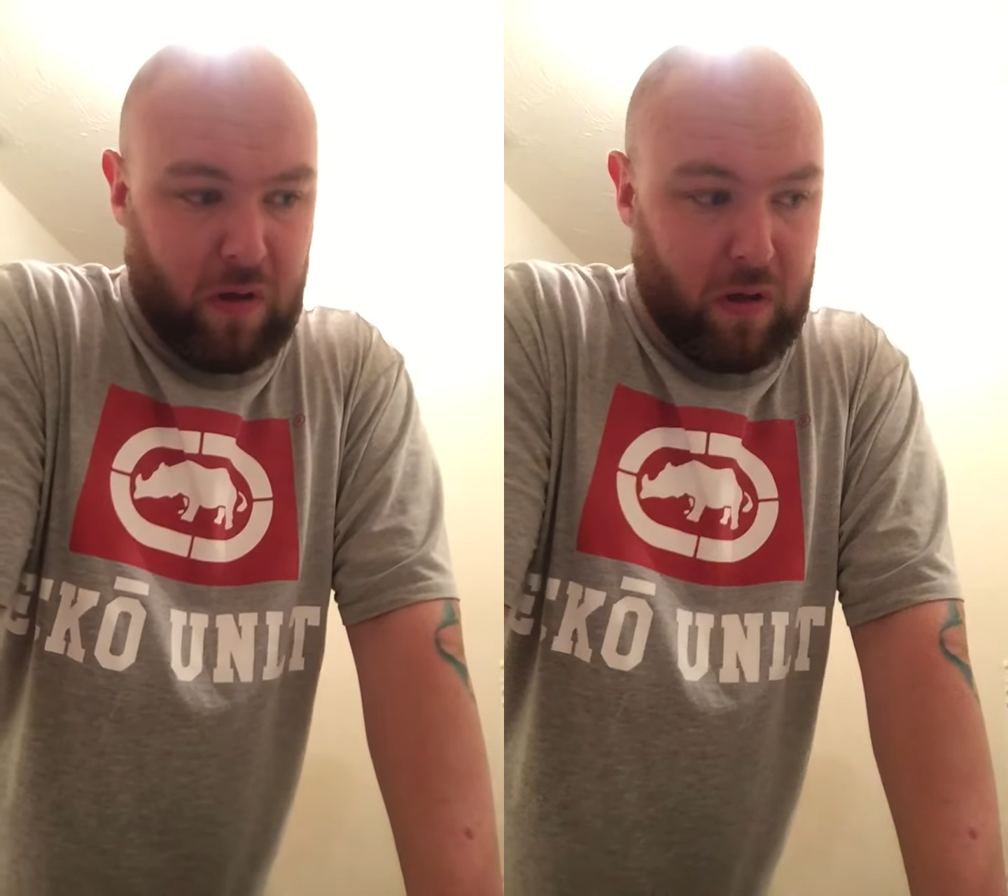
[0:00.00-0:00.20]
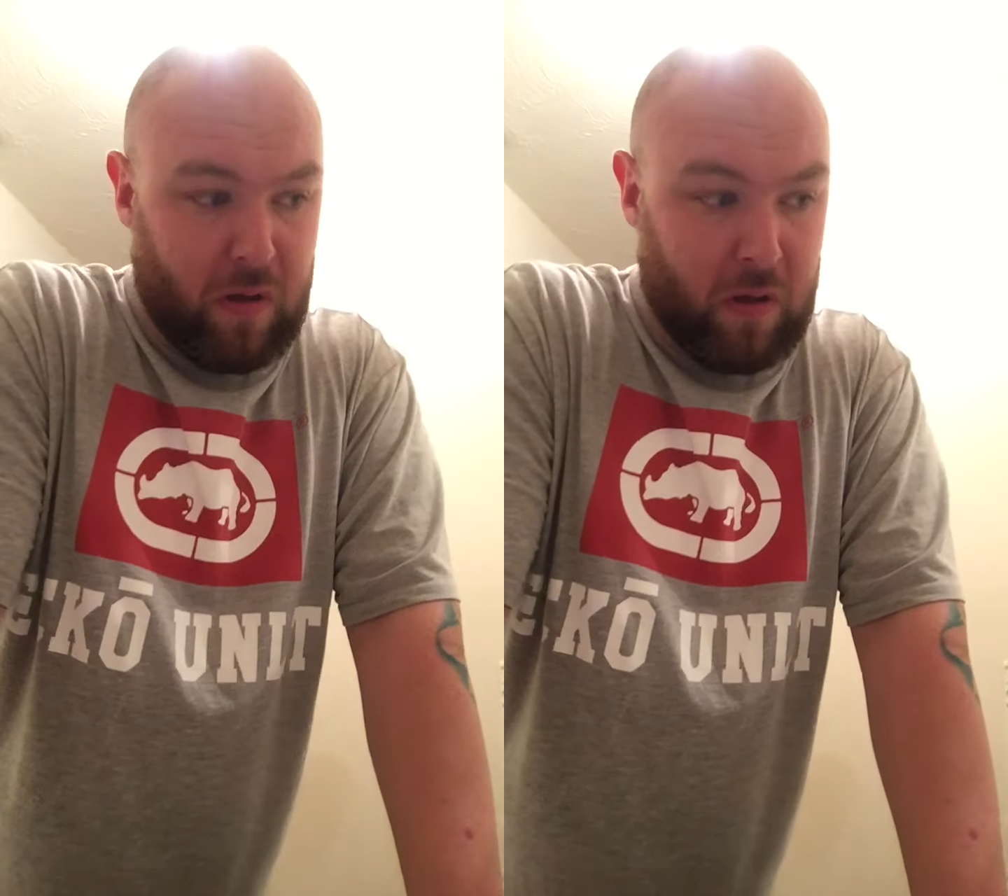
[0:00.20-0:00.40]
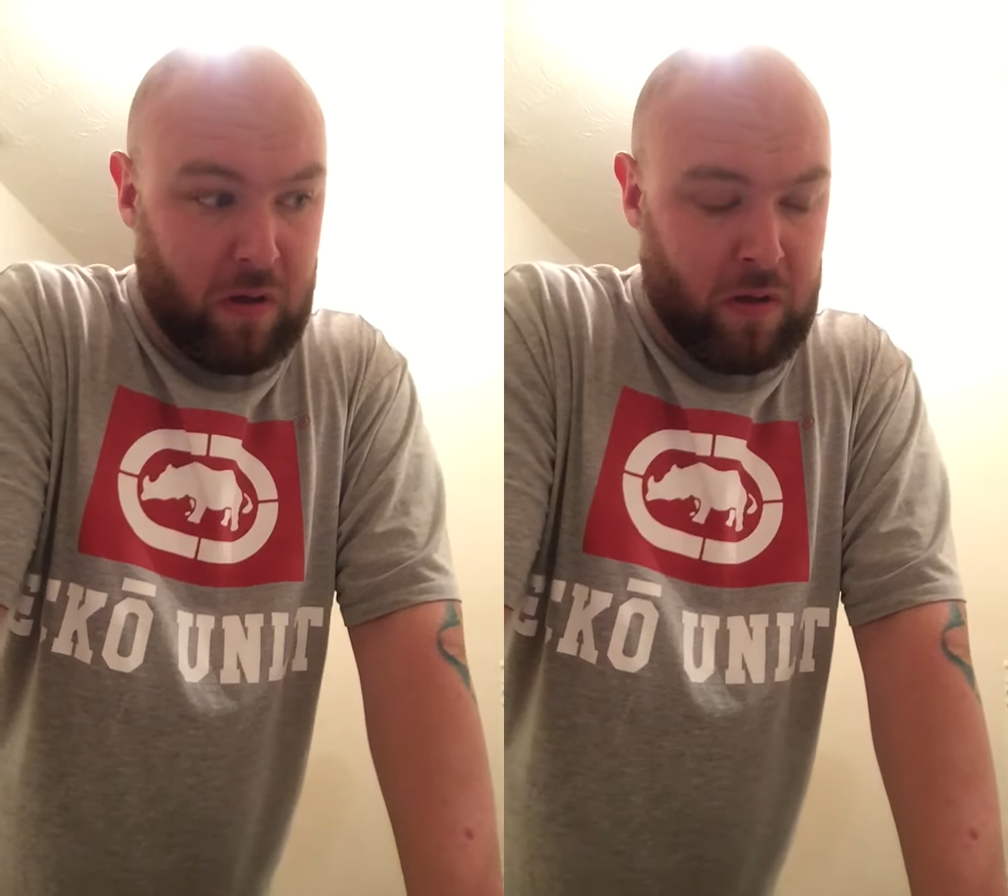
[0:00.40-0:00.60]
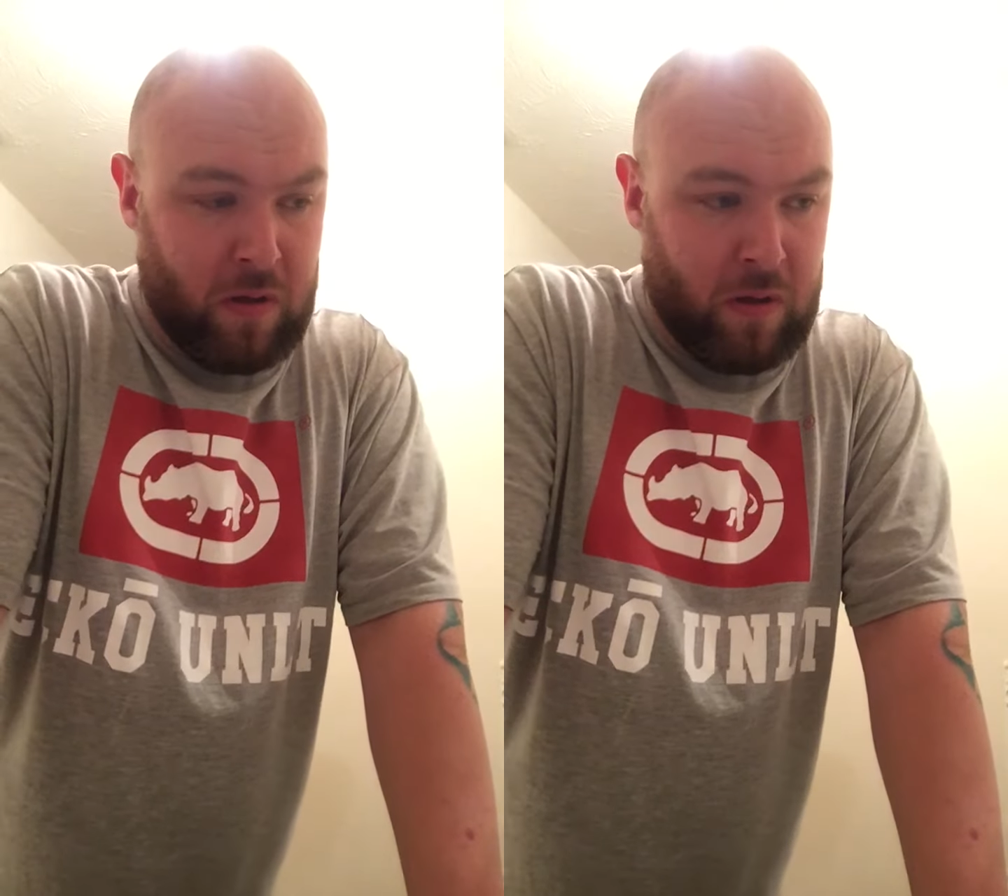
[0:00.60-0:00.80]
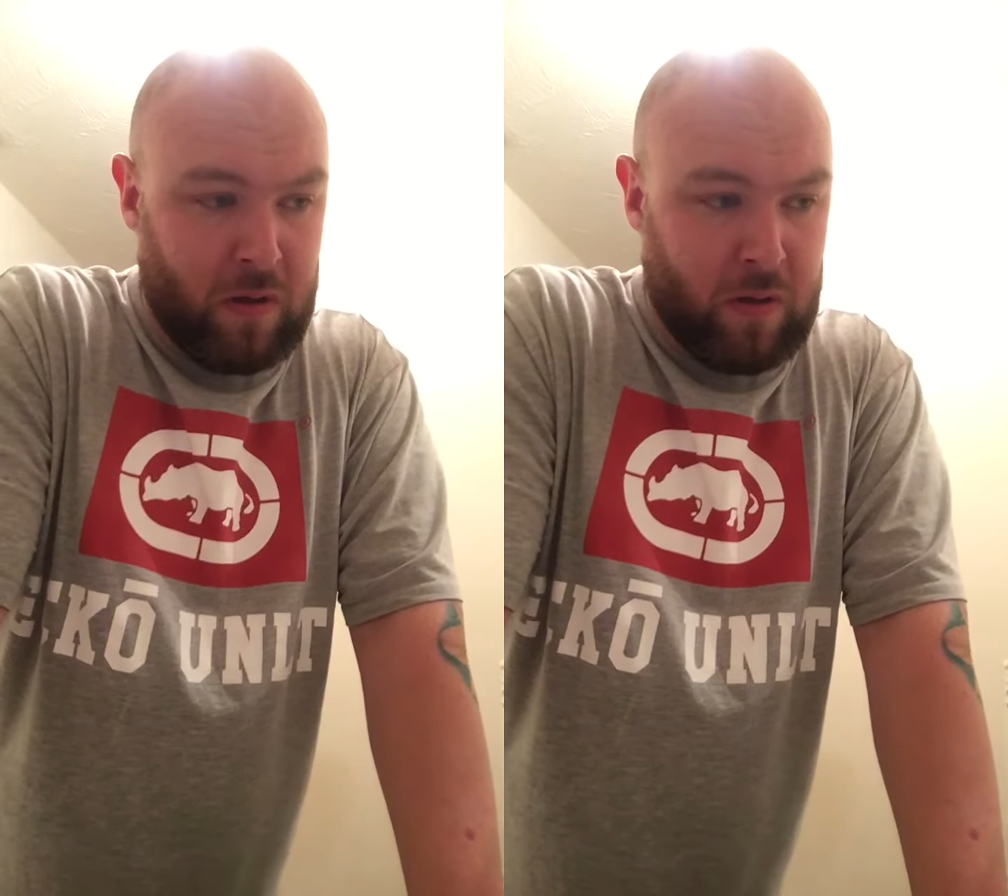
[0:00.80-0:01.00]

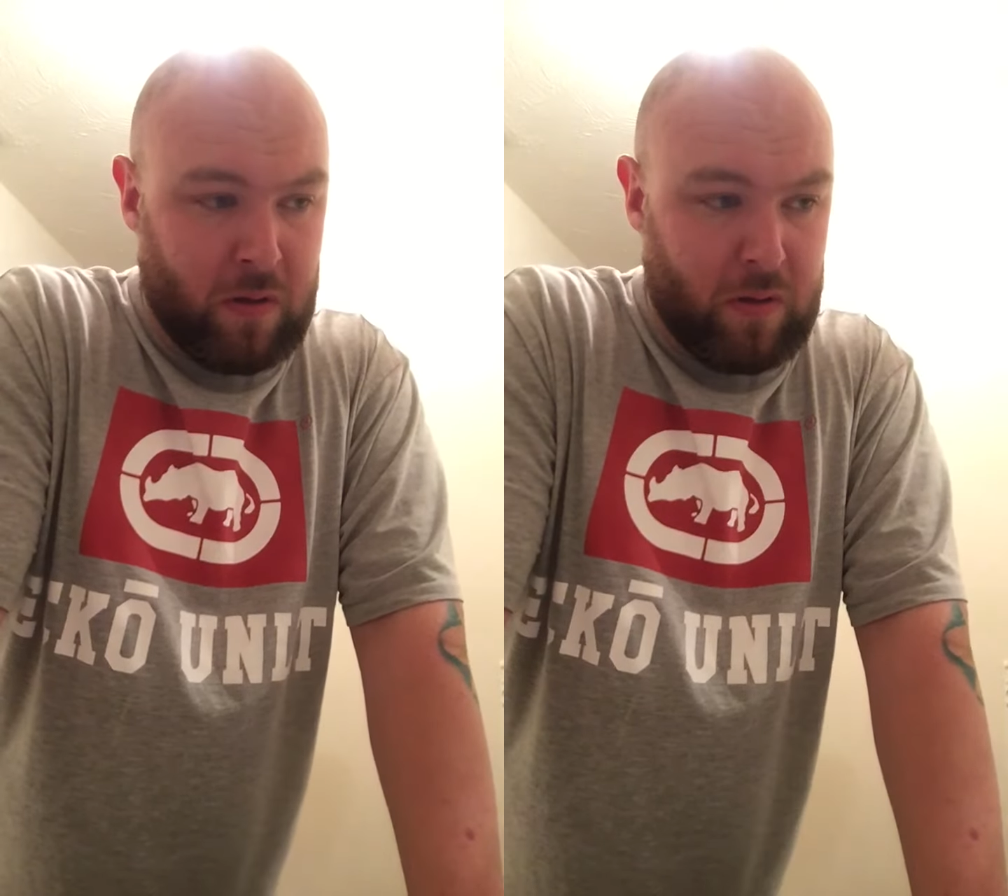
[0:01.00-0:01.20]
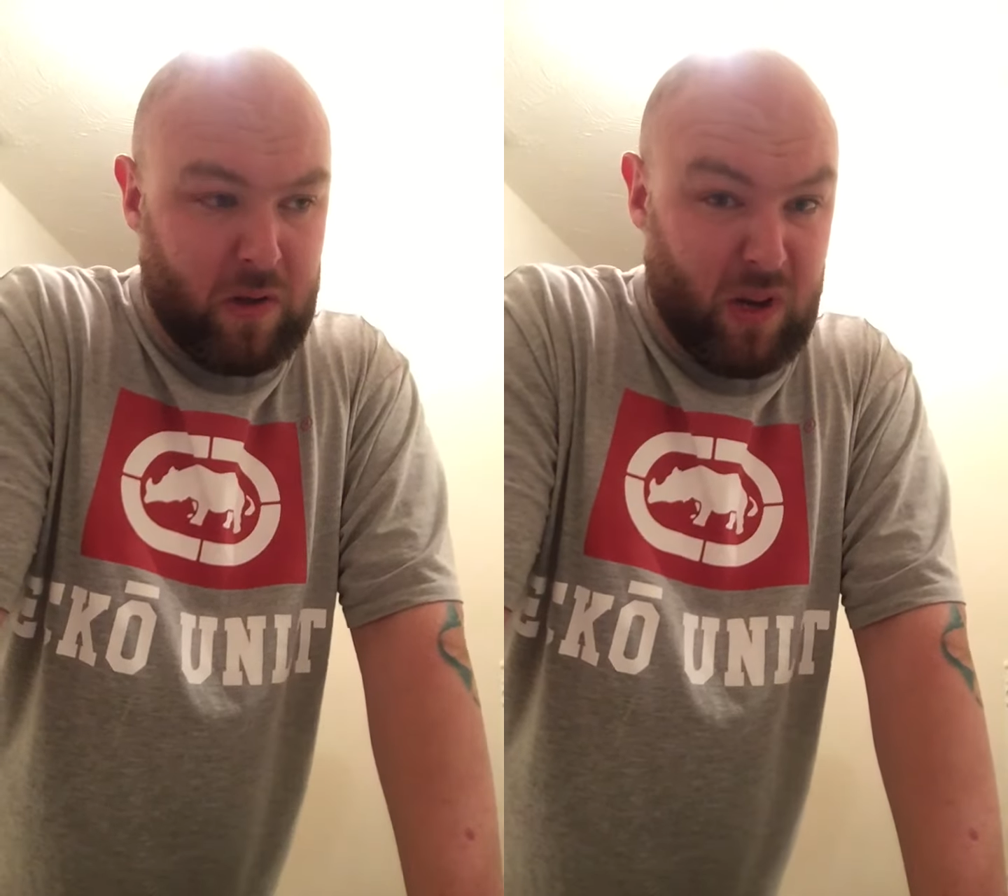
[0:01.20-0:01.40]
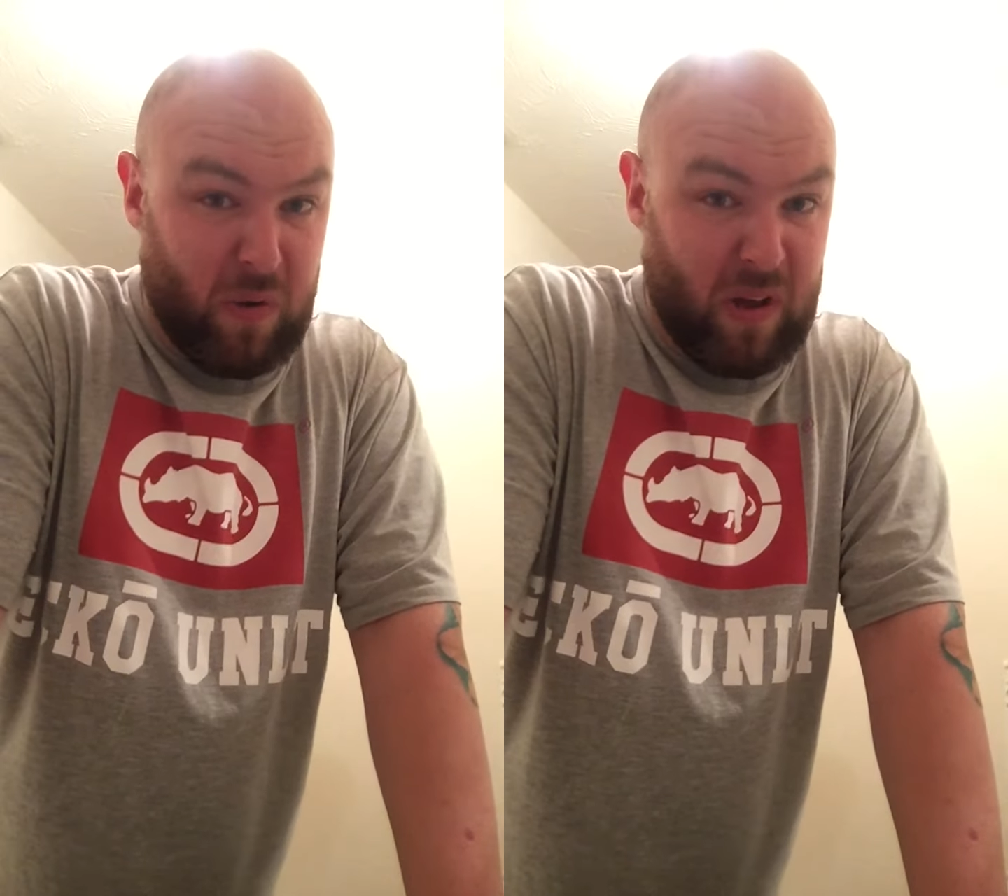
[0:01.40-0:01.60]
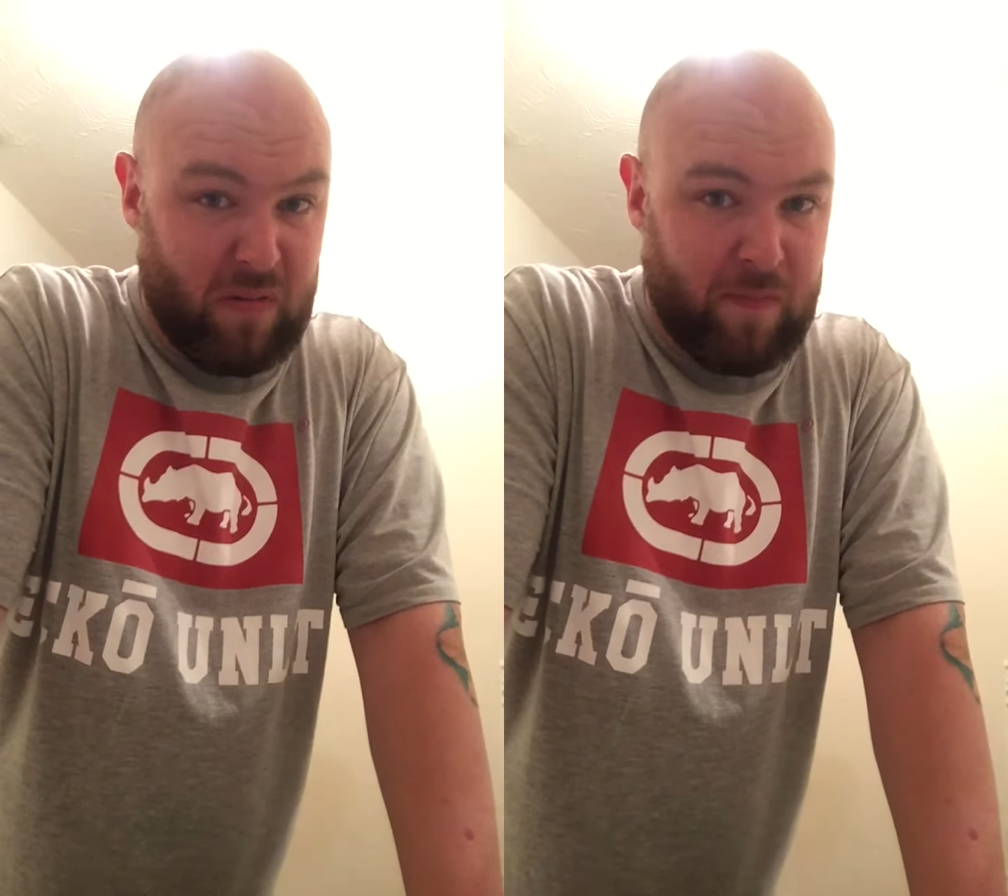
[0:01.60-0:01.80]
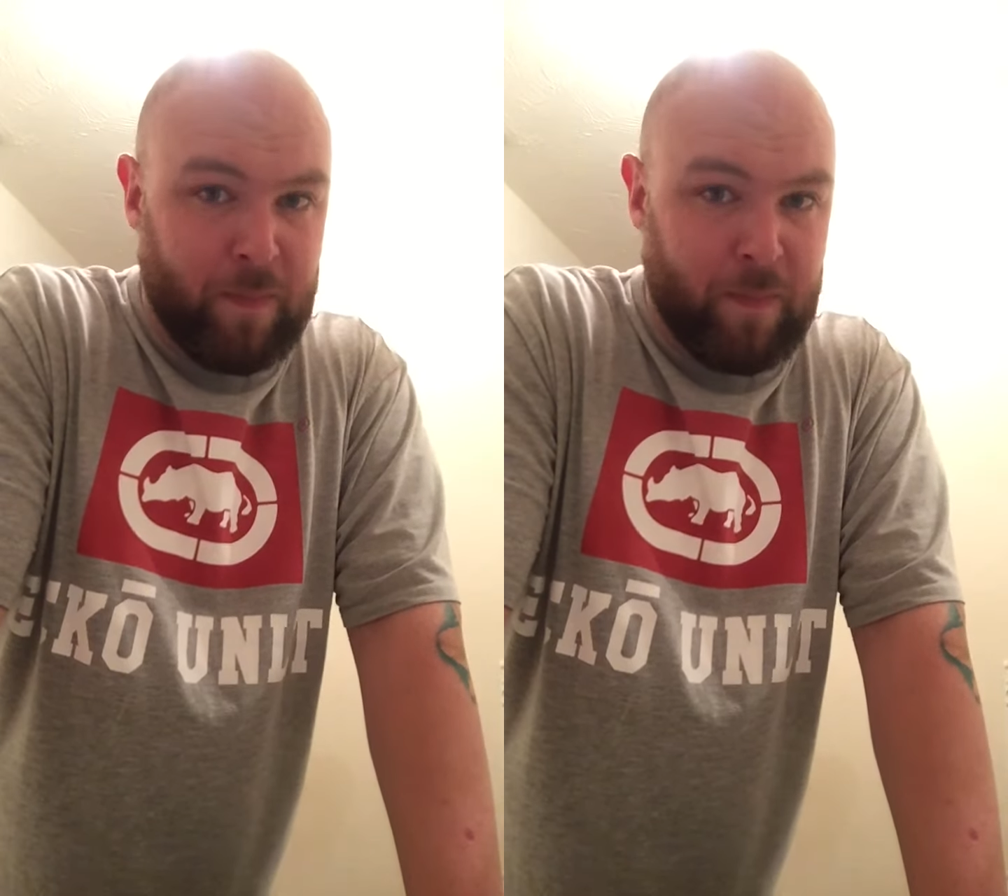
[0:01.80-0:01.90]
to do it.